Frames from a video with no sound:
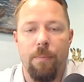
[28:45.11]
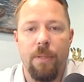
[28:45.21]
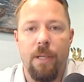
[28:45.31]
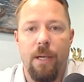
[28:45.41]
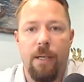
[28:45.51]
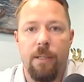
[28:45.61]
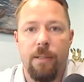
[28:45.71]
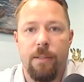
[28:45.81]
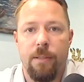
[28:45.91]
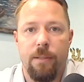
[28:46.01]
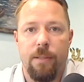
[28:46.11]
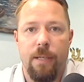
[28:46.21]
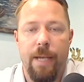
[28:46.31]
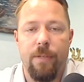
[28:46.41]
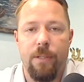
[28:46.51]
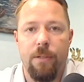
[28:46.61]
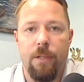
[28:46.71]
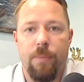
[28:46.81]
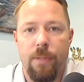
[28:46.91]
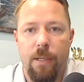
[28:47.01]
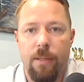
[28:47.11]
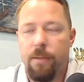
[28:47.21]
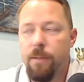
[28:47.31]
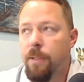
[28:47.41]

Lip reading: plug, a heavy duty plug,